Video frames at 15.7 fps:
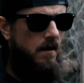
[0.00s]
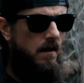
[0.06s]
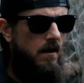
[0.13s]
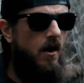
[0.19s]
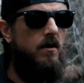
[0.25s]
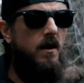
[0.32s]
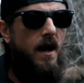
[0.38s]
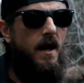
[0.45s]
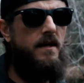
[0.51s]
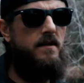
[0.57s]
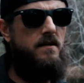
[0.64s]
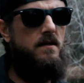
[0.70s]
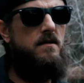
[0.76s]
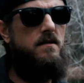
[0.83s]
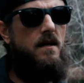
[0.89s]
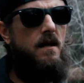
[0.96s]
All kinds
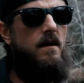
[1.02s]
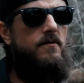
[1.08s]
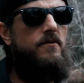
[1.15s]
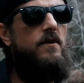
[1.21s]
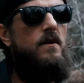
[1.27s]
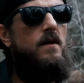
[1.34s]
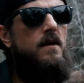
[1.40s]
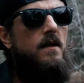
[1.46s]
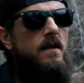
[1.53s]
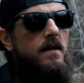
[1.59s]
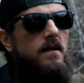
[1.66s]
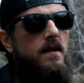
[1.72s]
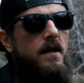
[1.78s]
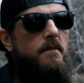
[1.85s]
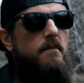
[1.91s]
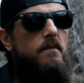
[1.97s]
of stuff
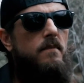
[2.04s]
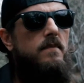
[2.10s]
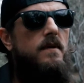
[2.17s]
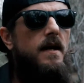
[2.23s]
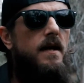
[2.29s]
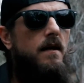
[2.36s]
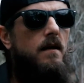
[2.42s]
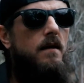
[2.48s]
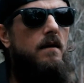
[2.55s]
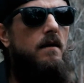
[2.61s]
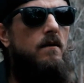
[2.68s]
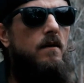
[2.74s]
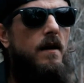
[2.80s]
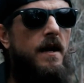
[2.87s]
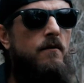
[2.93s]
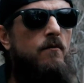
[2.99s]
that
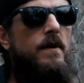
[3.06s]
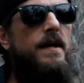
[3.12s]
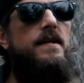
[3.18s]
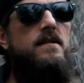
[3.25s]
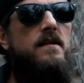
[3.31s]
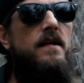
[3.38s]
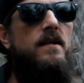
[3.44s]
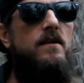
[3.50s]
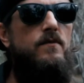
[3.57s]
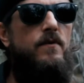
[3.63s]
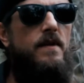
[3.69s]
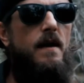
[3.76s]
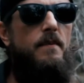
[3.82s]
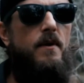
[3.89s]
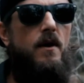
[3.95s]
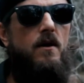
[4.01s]
and reasonings for
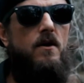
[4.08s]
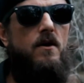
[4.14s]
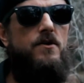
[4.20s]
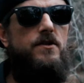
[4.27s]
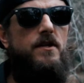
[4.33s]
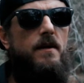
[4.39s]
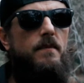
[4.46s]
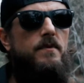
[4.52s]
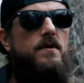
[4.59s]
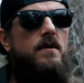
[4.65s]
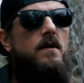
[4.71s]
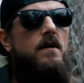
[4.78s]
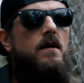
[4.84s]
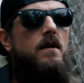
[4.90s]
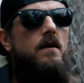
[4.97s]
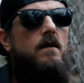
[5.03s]
that partnership
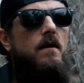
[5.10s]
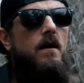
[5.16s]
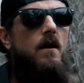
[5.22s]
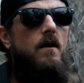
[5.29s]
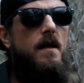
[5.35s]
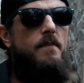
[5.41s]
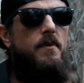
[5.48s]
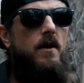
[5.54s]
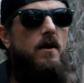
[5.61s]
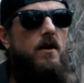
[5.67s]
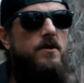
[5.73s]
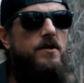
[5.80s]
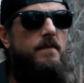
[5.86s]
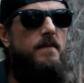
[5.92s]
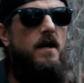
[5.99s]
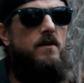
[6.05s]

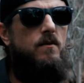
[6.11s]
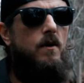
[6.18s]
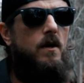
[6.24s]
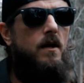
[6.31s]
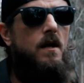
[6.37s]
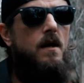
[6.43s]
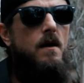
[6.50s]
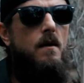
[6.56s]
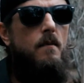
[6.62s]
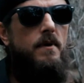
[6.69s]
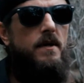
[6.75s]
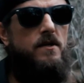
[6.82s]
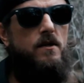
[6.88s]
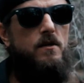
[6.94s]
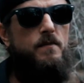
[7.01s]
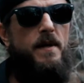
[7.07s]
not to work.
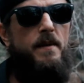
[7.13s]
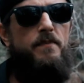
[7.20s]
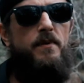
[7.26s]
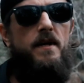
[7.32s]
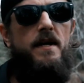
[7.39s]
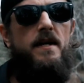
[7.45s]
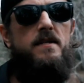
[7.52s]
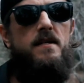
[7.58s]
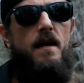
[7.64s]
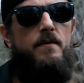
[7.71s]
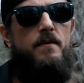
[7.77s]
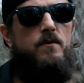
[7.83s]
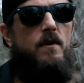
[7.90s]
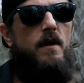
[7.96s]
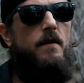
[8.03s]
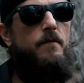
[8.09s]
Because there's been plenty of
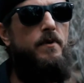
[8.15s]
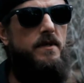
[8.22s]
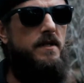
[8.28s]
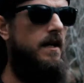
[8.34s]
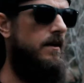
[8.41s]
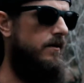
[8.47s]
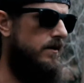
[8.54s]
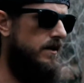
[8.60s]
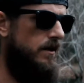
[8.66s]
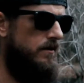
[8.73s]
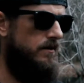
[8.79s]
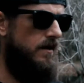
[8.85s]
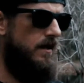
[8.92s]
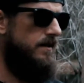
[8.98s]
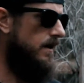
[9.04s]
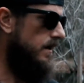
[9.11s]
times where I've put together deals
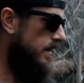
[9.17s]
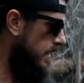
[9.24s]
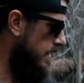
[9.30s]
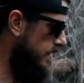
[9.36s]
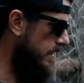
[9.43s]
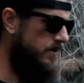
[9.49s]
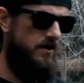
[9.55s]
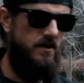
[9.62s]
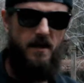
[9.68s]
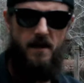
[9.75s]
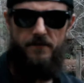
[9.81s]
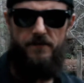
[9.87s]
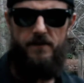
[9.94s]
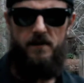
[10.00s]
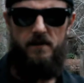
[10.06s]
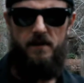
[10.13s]
and I thought, yeah, they should
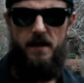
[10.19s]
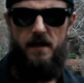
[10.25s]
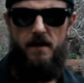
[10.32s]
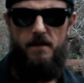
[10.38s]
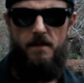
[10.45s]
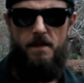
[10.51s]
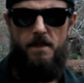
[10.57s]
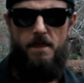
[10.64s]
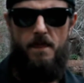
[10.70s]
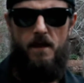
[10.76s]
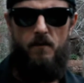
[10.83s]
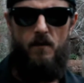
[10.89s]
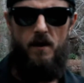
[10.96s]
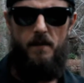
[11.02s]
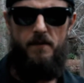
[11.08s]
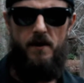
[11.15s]
definitely
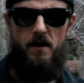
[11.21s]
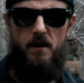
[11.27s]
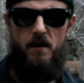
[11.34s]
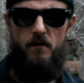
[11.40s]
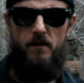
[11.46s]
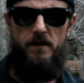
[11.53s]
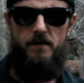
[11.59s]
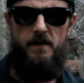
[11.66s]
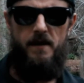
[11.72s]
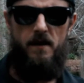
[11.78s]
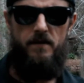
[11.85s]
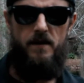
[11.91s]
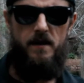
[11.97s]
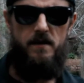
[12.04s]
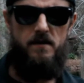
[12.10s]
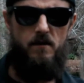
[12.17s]
want to partner with me
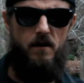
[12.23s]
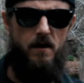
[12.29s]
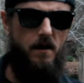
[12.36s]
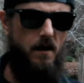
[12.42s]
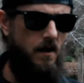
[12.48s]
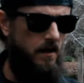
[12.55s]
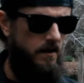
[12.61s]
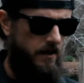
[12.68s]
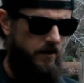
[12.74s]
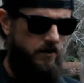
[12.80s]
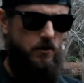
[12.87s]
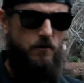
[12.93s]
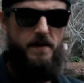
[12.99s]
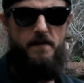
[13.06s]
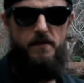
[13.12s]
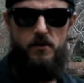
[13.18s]
on this, or these
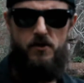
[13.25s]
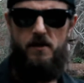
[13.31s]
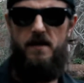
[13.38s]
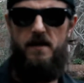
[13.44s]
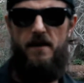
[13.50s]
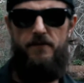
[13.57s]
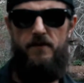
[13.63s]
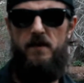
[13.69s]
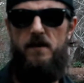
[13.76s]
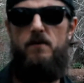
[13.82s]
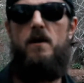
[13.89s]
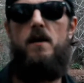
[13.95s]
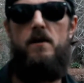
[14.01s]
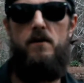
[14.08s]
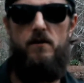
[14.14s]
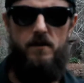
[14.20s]
two people should definitely
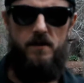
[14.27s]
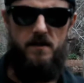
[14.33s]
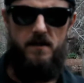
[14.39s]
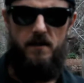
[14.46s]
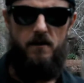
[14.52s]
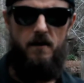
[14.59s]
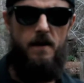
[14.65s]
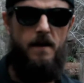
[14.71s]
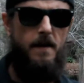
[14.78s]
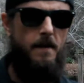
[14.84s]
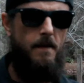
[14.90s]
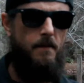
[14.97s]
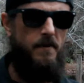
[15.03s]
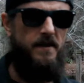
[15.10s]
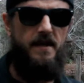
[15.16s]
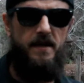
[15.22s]
want to do this deal.
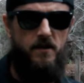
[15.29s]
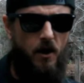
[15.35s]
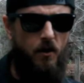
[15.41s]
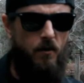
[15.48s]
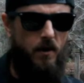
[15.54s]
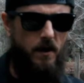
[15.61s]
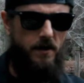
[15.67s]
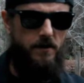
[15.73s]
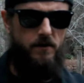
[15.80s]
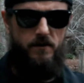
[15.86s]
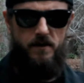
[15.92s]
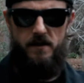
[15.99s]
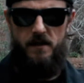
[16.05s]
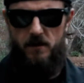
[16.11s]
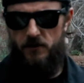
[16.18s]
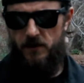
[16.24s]
But they don't want to do
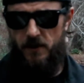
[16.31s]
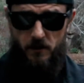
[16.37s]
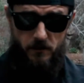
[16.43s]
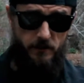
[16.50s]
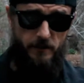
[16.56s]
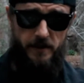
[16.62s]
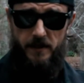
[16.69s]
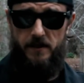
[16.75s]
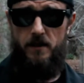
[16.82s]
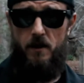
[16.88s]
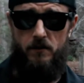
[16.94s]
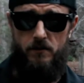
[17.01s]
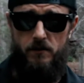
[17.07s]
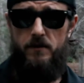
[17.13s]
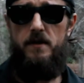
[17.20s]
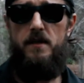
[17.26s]
the deal, and they ultimately
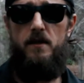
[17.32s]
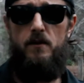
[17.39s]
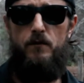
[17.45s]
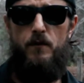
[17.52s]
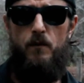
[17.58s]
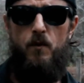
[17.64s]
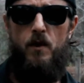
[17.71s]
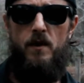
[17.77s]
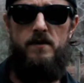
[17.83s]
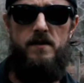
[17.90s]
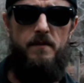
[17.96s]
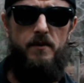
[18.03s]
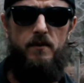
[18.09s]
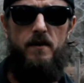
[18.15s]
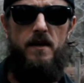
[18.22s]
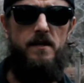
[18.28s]
don't do the deal for one
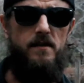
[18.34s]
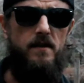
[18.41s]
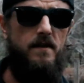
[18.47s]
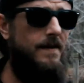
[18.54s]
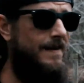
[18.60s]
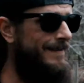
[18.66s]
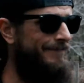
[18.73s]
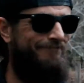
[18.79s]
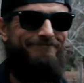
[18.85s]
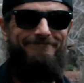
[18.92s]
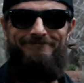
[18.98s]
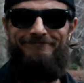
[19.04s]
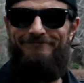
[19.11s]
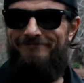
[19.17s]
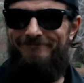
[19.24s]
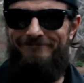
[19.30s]
simple reason.
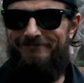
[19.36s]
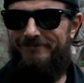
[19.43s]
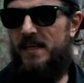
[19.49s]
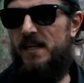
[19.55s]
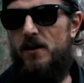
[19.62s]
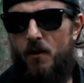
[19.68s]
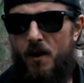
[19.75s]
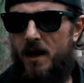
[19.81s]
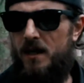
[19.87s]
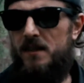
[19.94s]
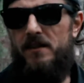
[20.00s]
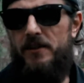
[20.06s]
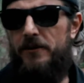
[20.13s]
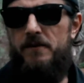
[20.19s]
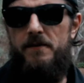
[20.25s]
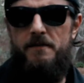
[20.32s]
They don't want
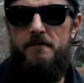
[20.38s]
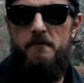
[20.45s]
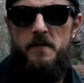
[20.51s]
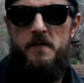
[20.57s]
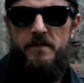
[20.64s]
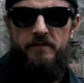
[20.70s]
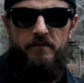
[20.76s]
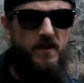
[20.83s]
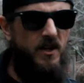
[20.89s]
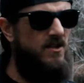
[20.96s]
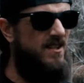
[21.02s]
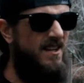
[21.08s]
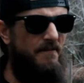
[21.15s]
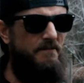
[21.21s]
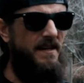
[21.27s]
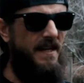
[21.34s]
to. There's
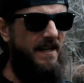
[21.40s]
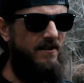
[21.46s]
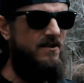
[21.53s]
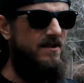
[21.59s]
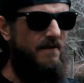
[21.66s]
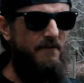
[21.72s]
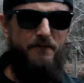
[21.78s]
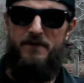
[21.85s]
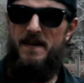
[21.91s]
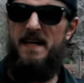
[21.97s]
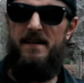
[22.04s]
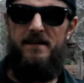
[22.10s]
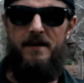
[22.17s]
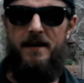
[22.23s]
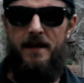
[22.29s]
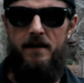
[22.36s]
some
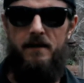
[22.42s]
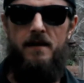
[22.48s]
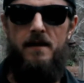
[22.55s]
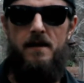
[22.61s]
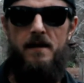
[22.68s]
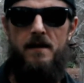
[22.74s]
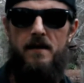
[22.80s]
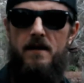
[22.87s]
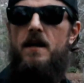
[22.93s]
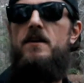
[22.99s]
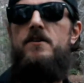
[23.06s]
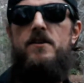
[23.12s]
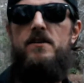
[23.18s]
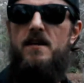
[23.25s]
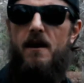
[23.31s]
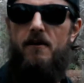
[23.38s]
feeling, it's
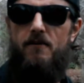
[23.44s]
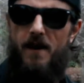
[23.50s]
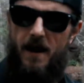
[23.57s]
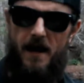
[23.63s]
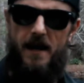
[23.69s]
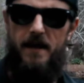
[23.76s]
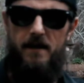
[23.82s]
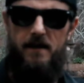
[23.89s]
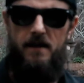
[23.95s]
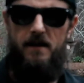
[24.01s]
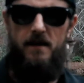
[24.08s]
just not right.